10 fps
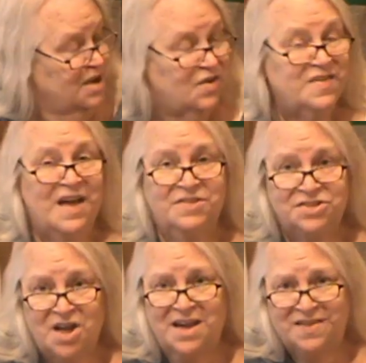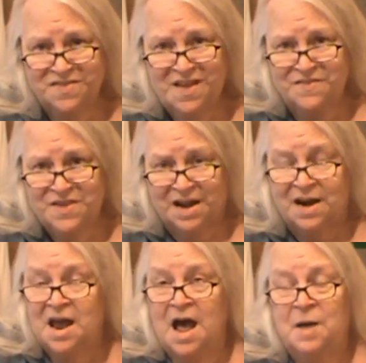because I have a lot of stuff in
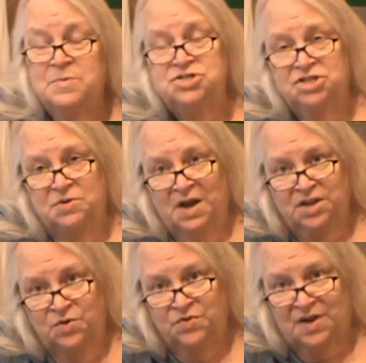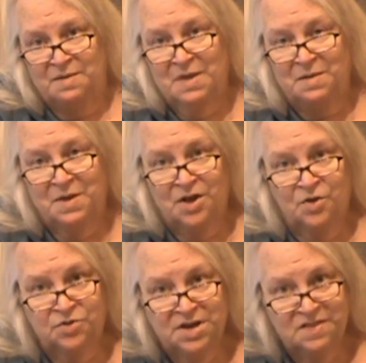it. But you know, I use it. I make my
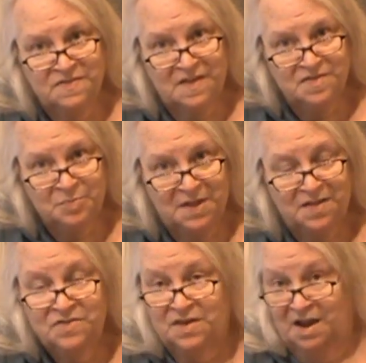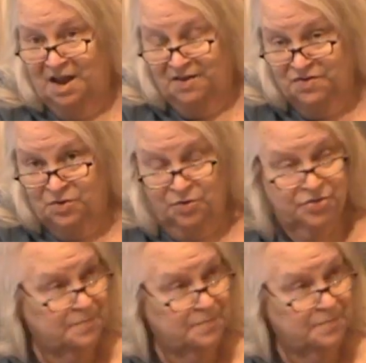own incense blends and I have sold